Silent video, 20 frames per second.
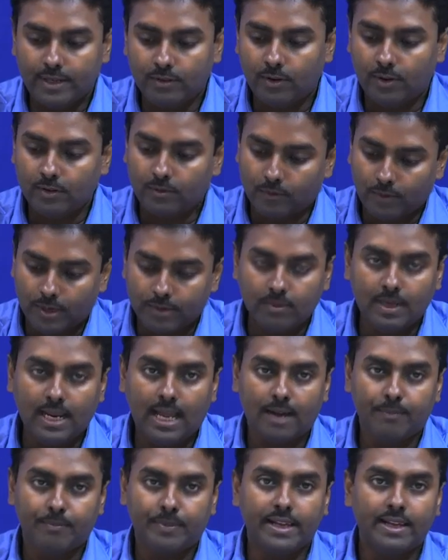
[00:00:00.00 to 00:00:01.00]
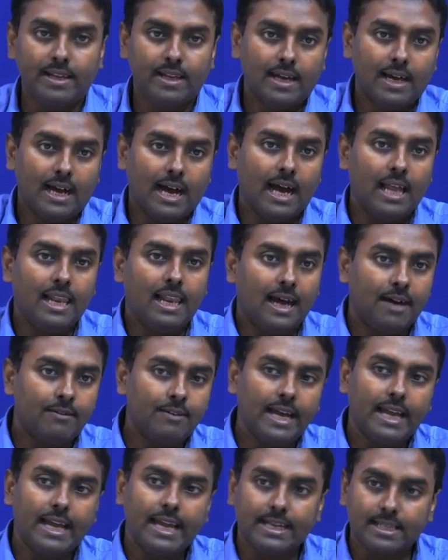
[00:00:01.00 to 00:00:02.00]
what will happen? I will have
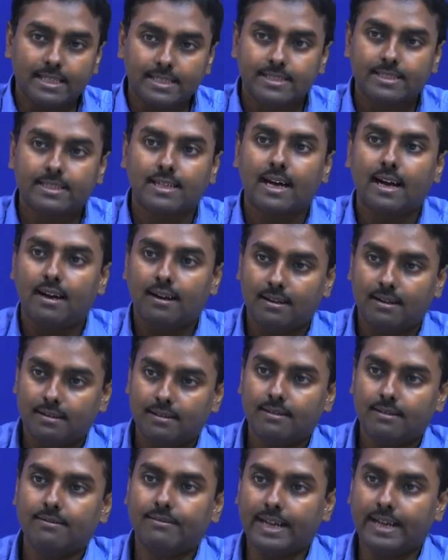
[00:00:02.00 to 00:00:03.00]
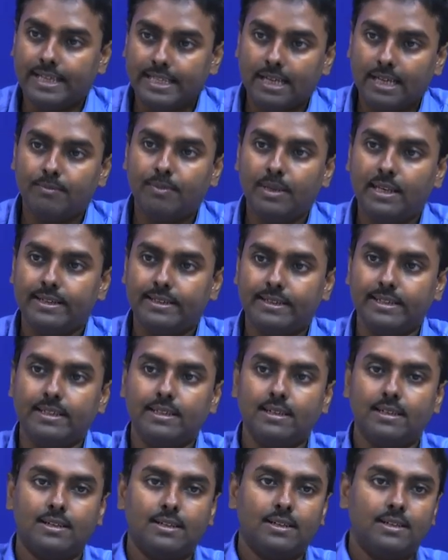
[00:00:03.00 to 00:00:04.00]
a extra
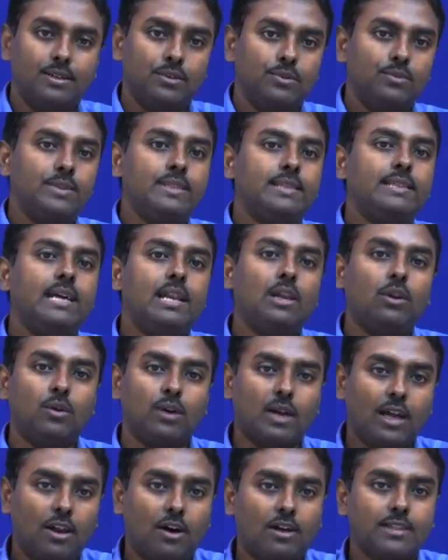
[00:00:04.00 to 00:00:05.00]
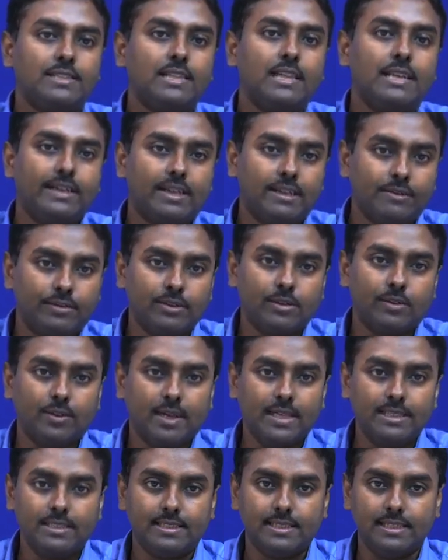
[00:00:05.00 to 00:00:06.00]
variability with the local oscillator
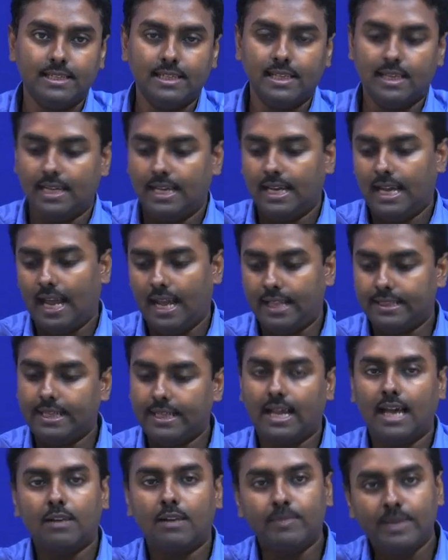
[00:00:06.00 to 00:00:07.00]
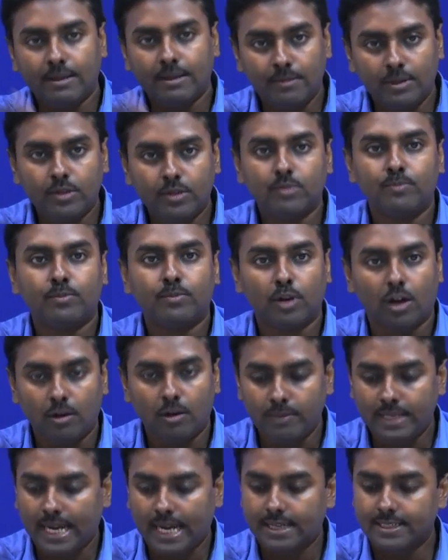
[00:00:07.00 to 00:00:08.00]
frequency, and then I will be able to
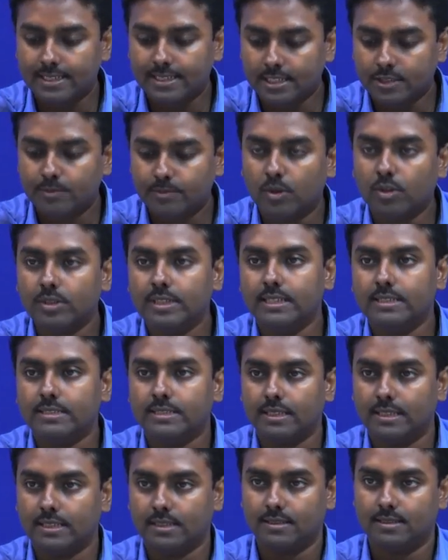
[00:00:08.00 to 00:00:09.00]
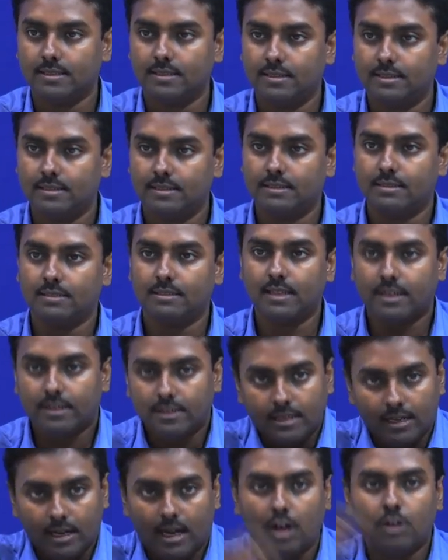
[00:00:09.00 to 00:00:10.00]
probably adjust both these things, that
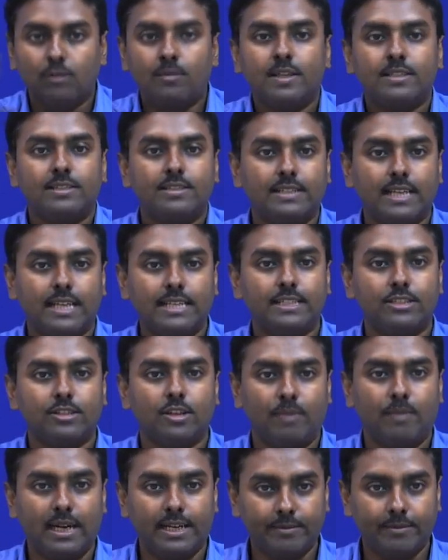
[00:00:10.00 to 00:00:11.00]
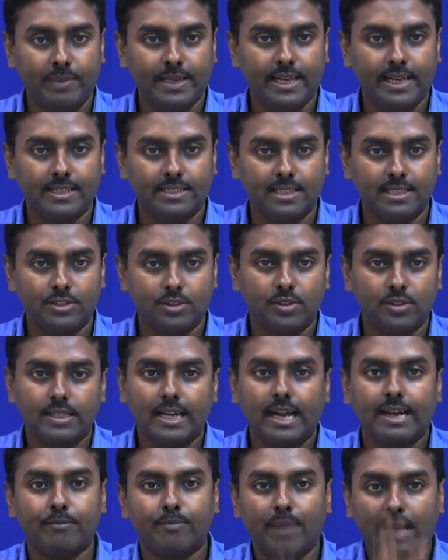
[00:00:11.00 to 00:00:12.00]
how much stages of multiplication. So,
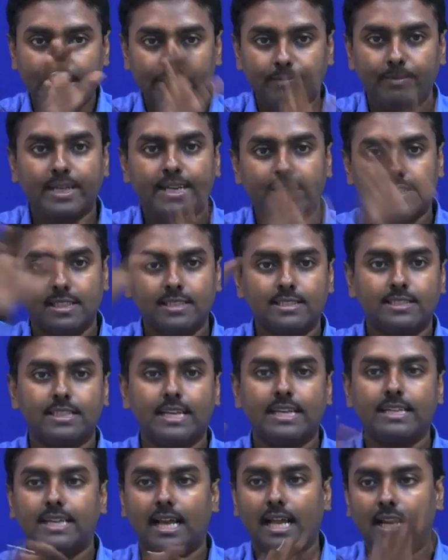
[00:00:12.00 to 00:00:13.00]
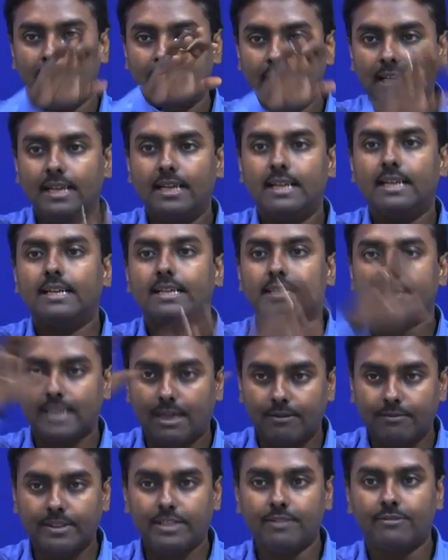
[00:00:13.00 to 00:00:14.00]
that multiplication stage I will
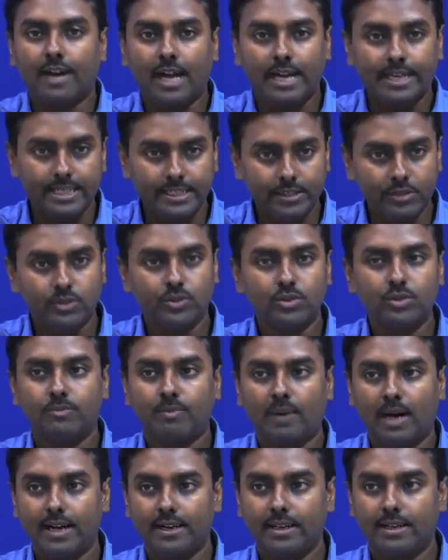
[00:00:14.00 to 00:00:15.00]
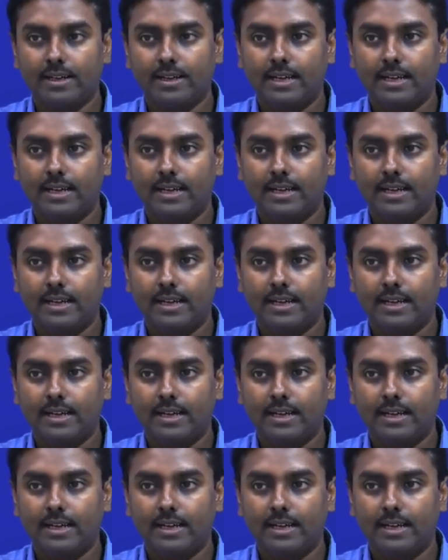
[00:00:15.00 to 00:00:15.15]
subdivide into two part,